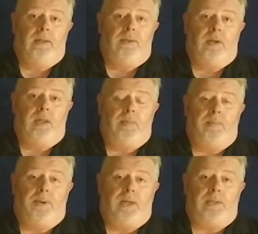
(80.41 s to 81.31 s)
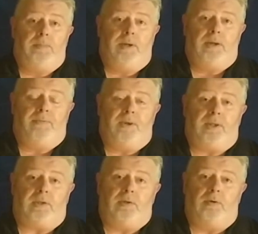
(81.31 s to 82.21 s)
the Labour Party
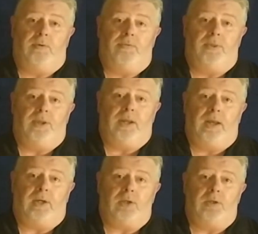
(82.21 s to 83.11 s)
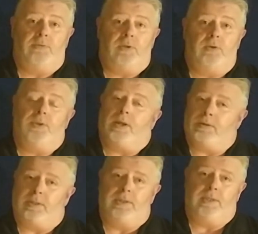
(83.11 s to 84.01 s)
manifesto for the election of
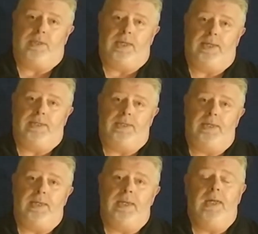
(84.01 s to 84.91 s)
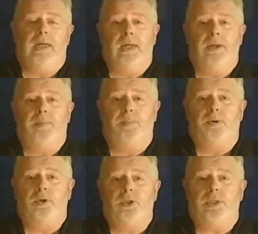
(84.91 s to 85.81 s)
2019 had
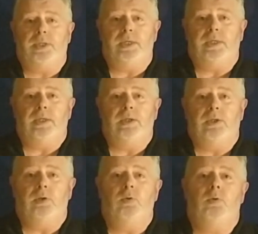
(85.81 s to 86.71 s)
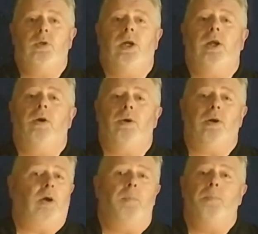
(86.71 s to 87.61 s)
budgeted to
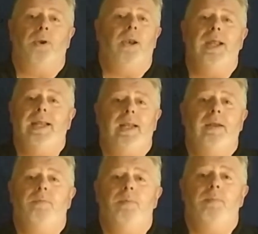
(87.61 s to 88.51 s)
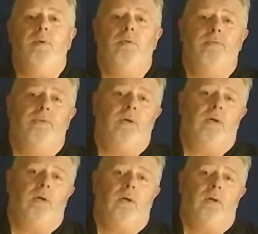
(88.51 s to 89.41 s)
completely remove
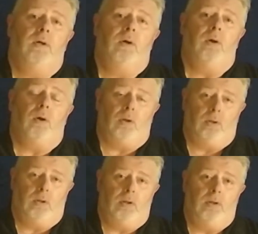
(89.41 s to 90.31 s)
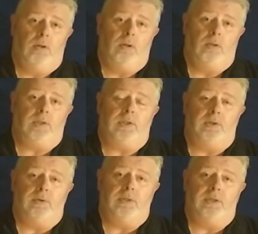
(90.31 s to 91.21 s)
all
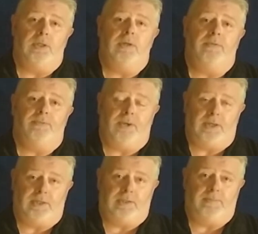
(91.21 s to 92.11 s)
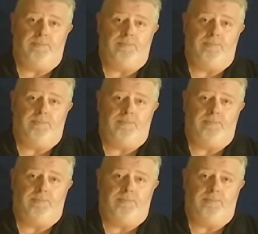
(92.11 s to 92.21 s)
student fees.